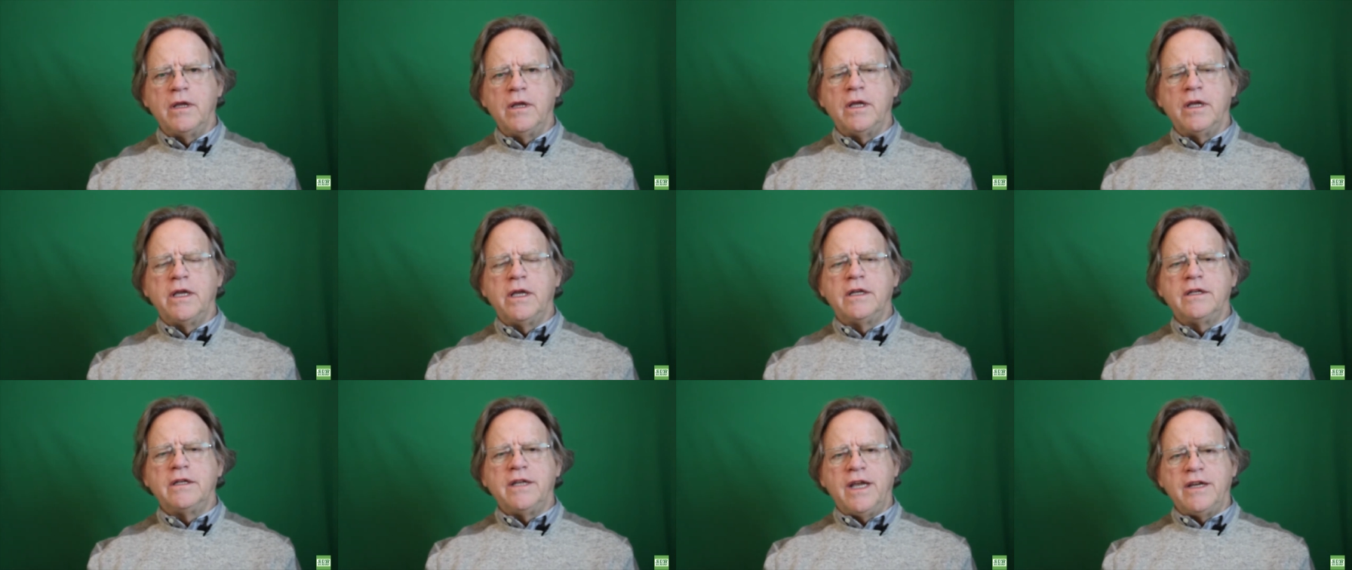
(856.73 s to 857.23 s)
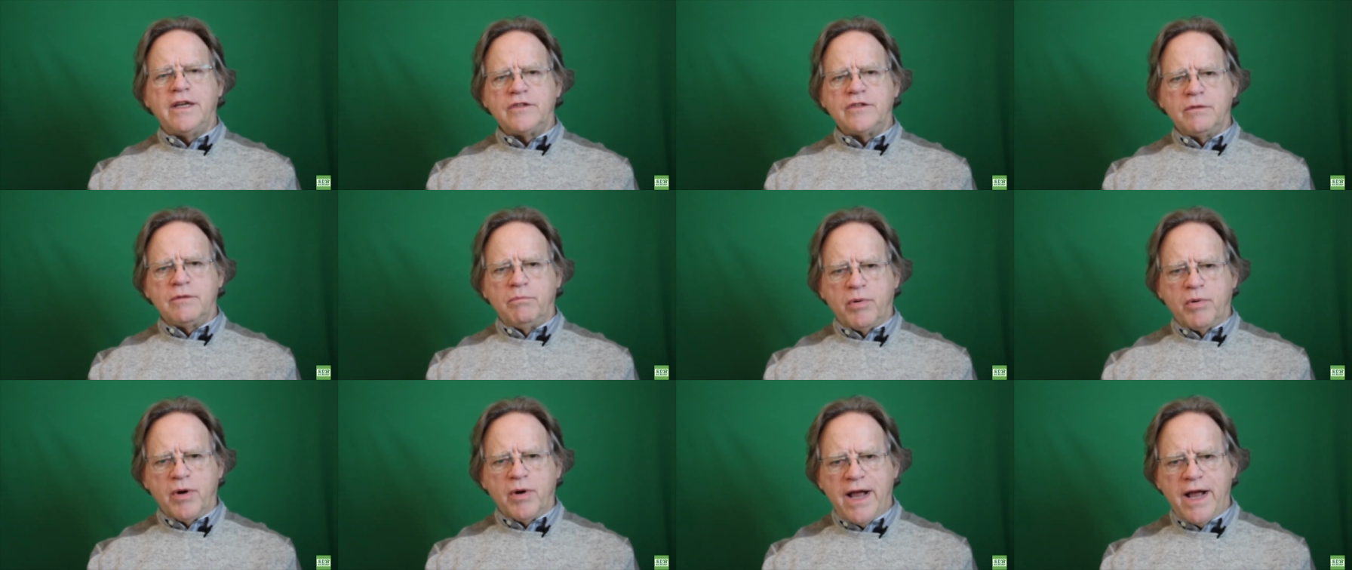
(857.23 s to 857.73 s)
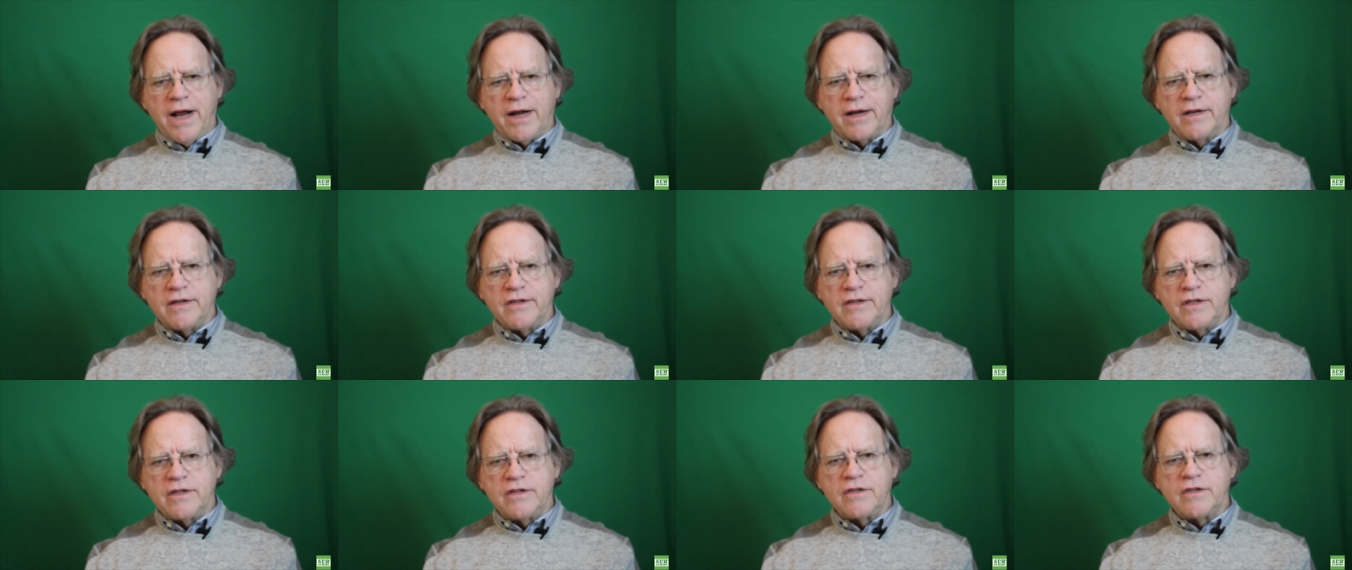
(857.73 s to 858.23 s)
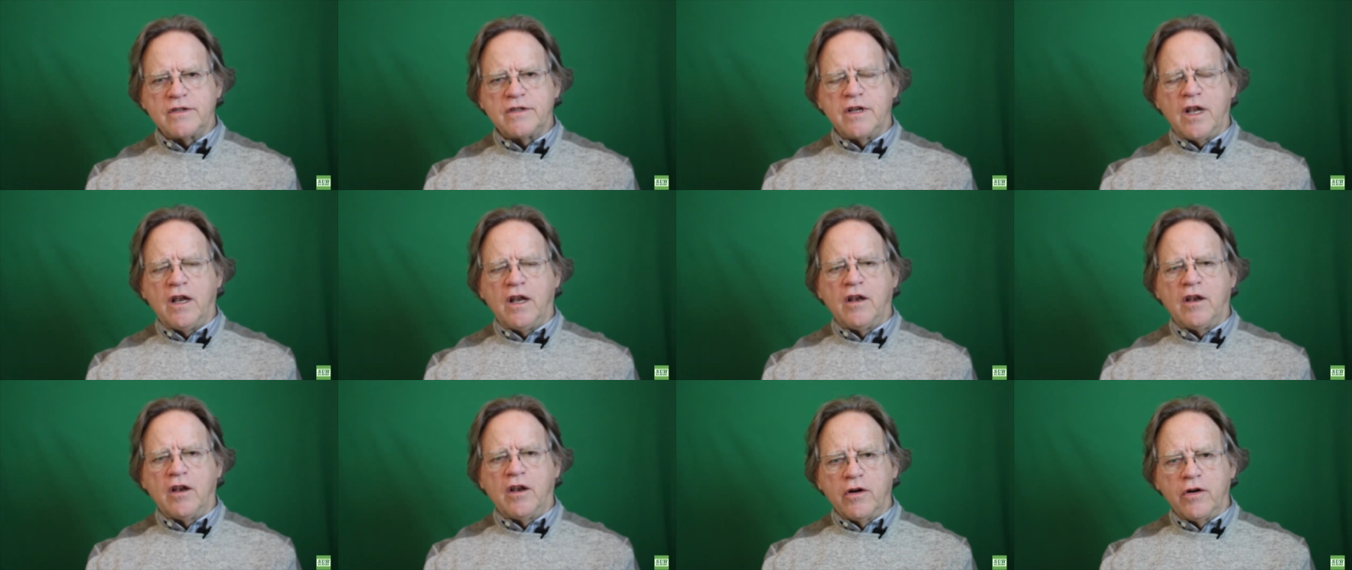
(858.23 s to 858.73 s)
Take some practice. This is a
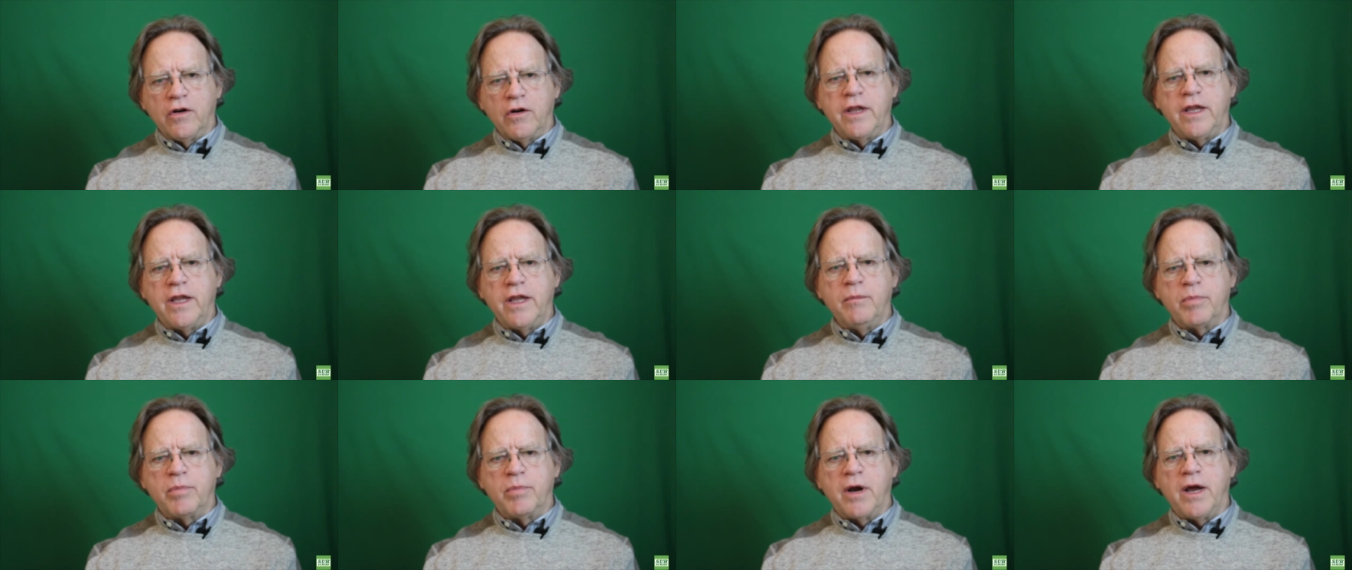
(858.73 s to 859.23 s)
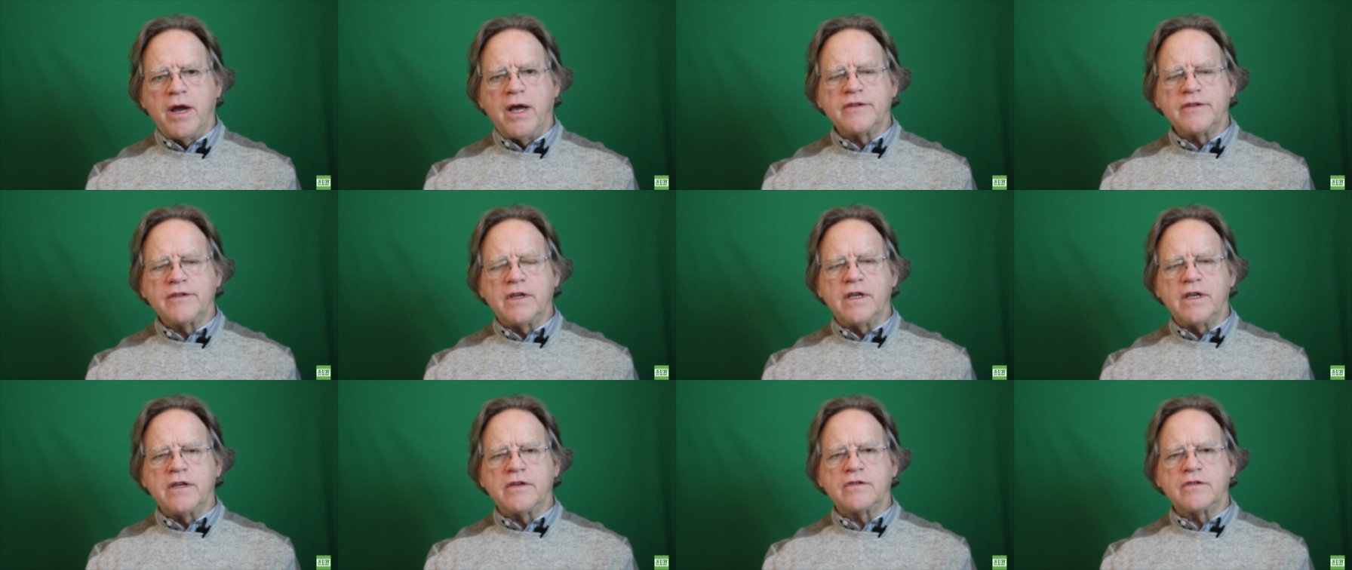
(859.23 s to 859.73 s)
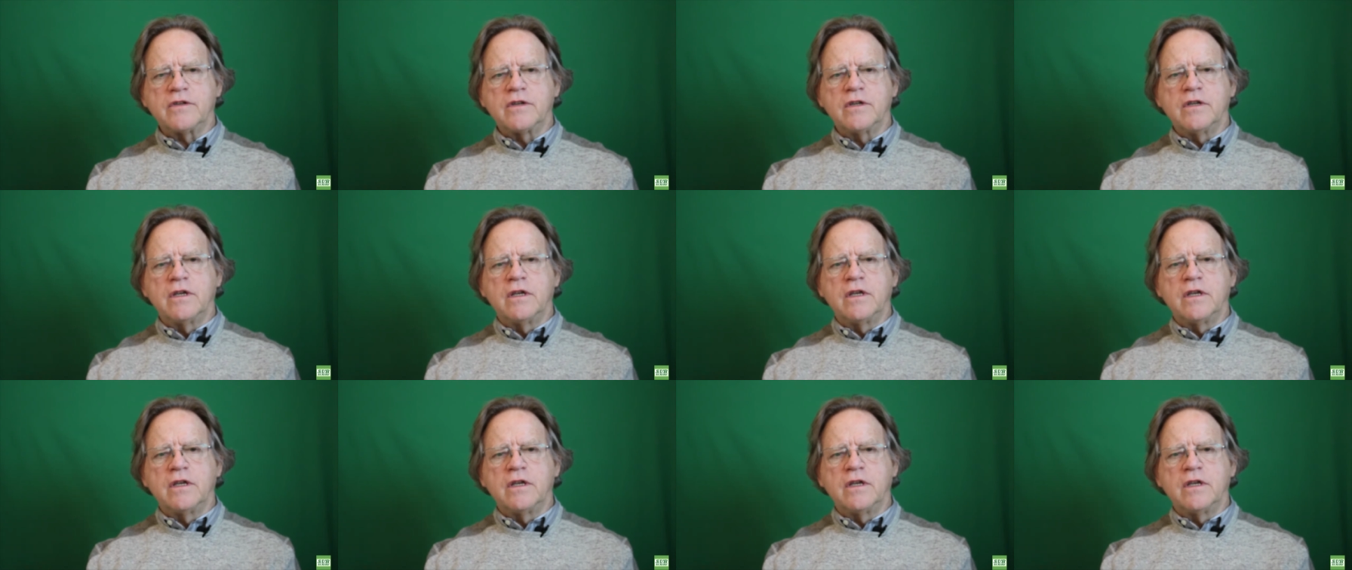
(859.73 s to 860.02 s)
learning process.